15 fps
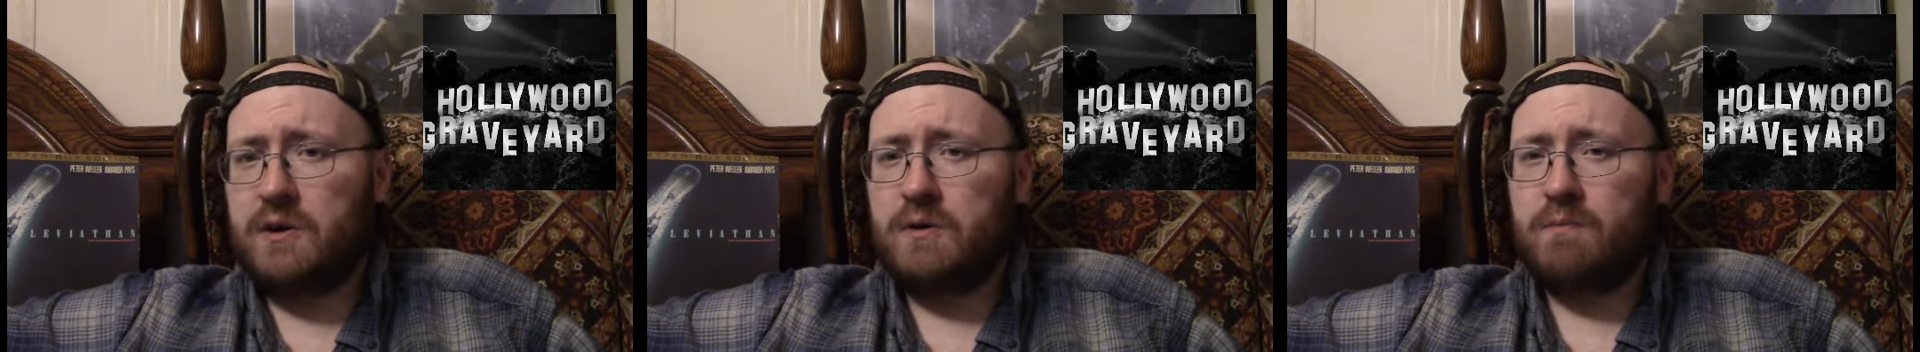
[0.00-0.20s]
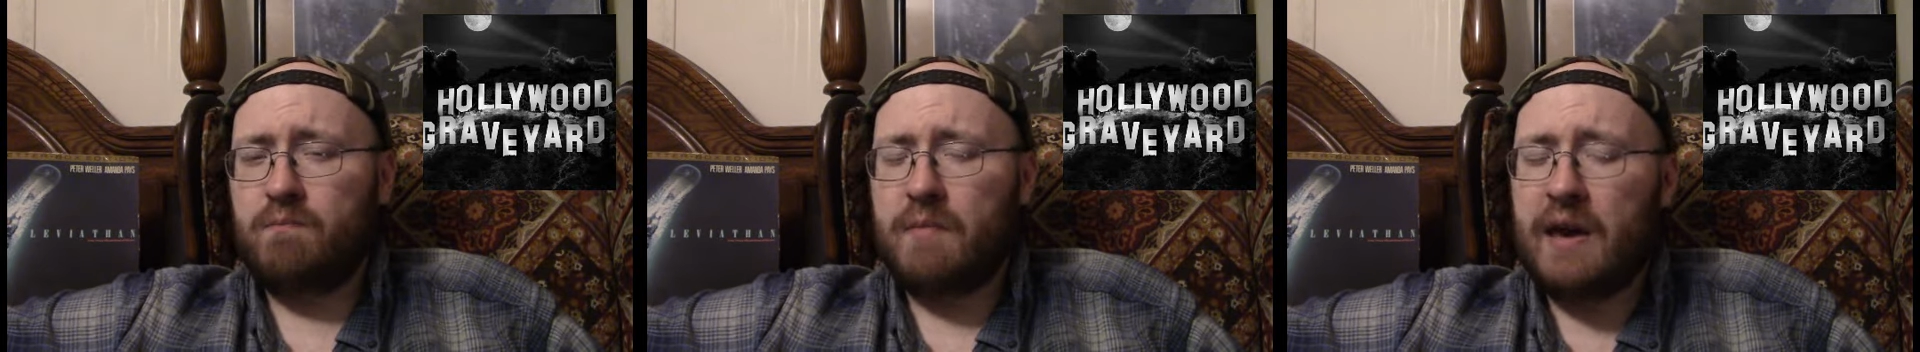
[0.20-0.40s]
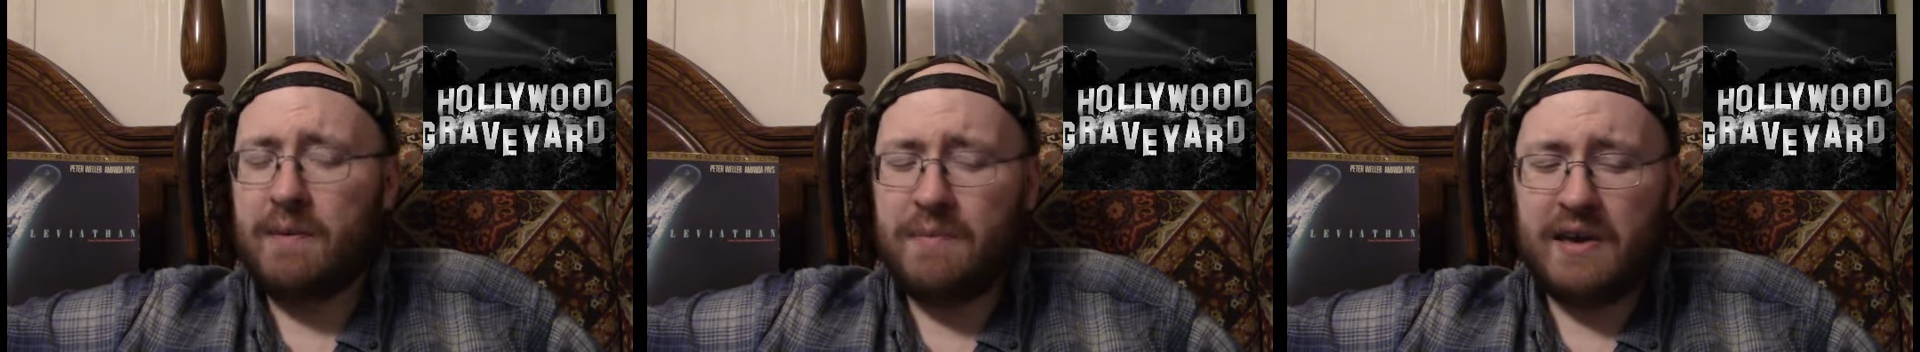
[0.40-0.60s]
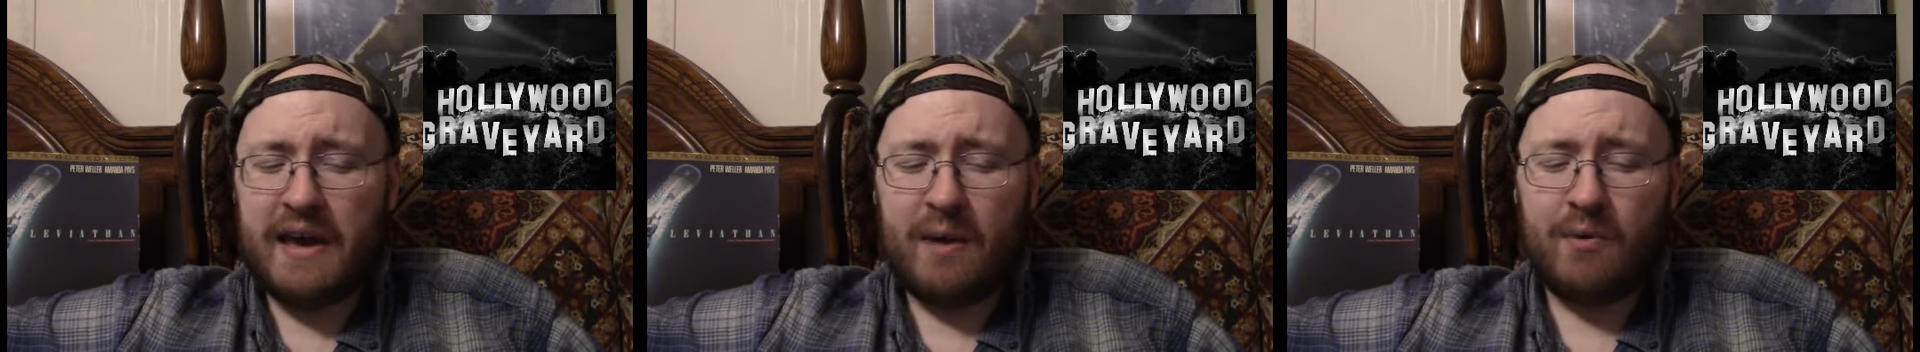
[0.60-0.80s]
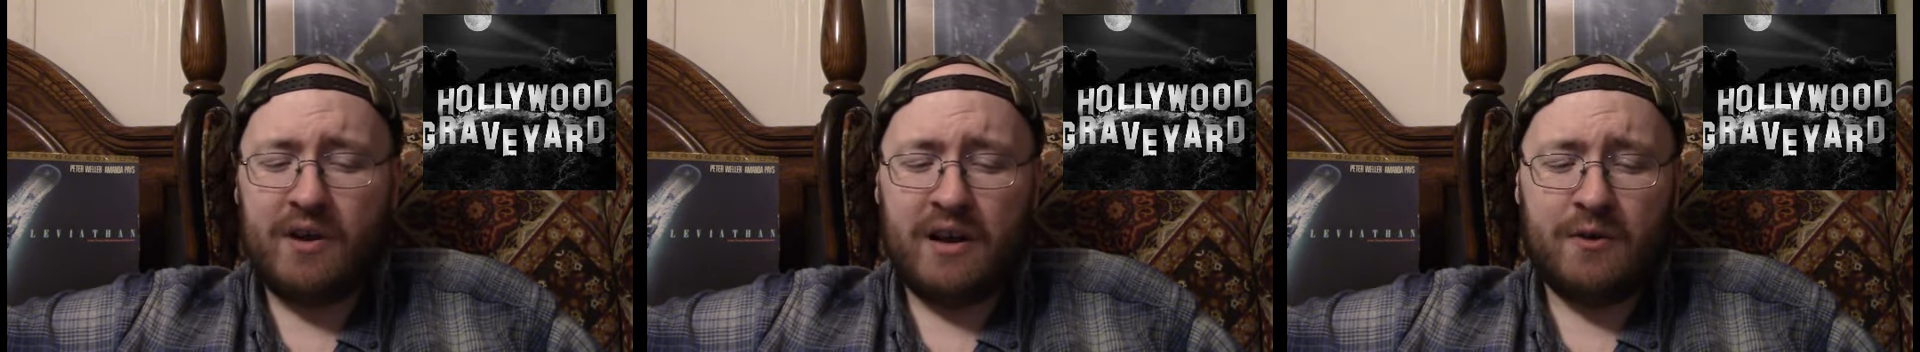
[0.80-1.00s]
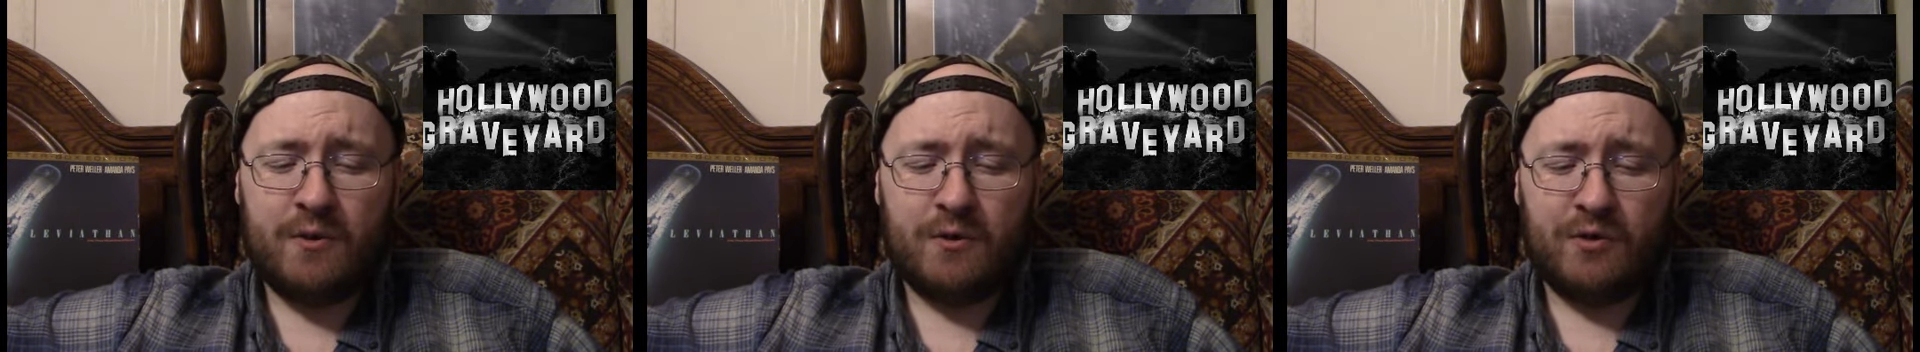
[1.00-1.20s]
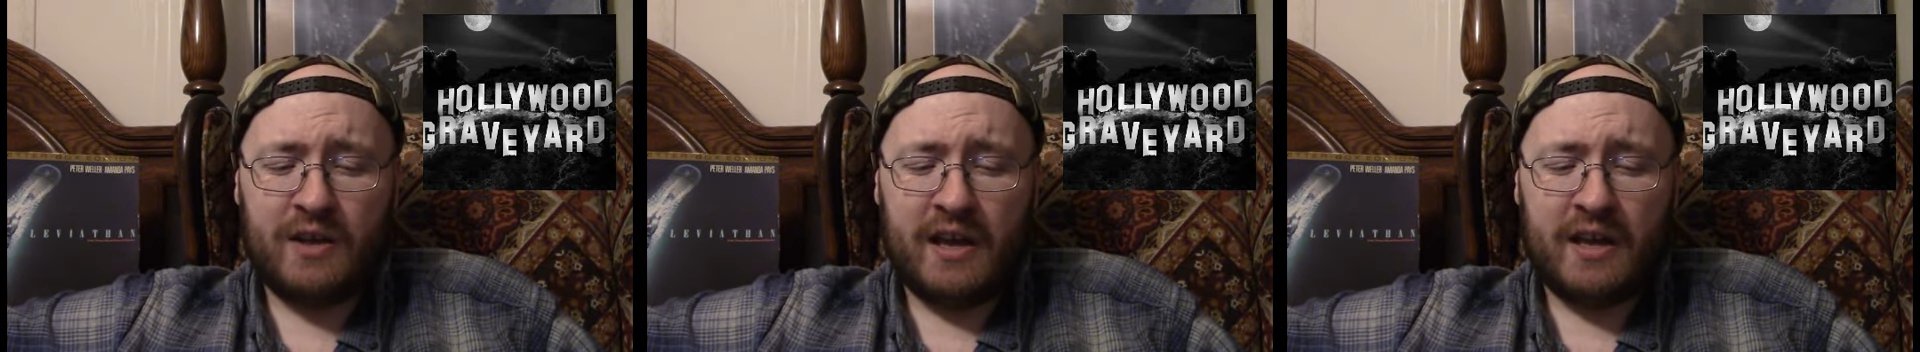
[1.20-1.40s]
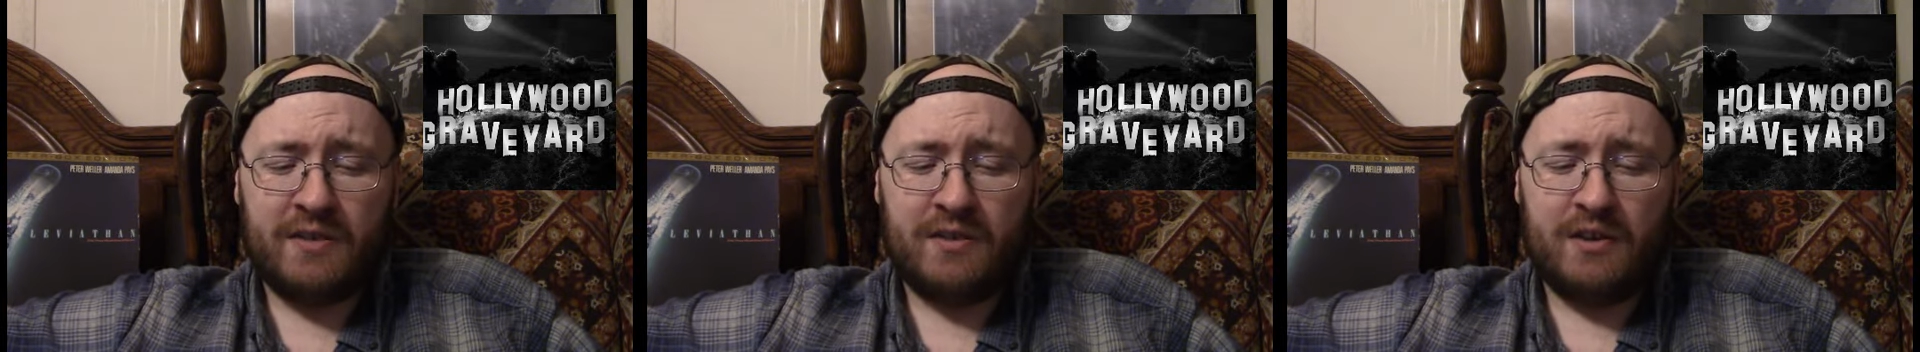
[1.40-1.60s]
maybe I would
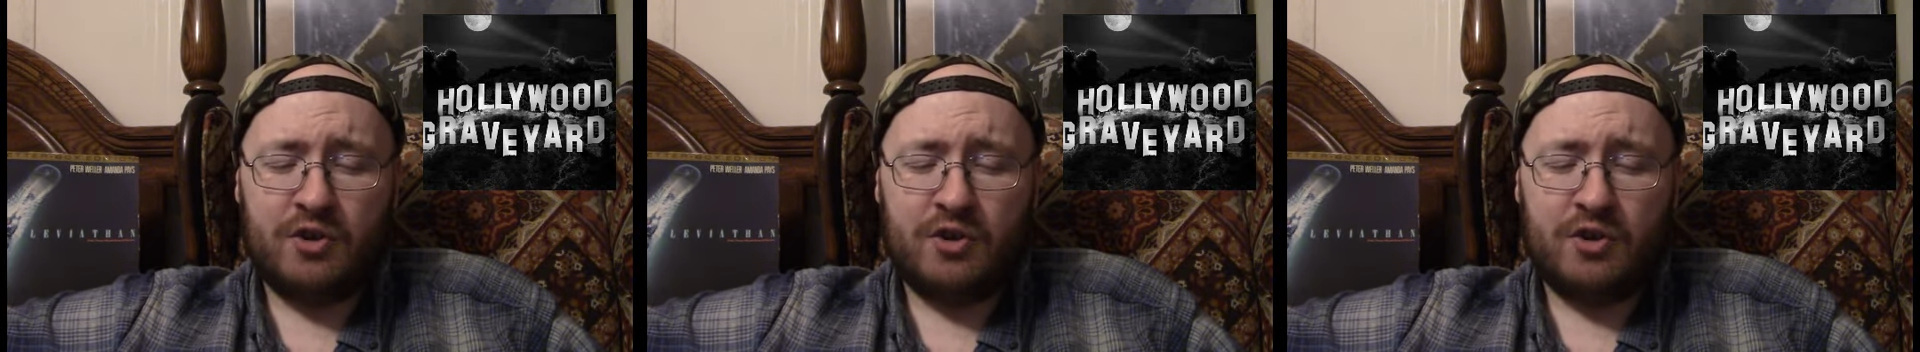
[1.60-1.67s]
understand the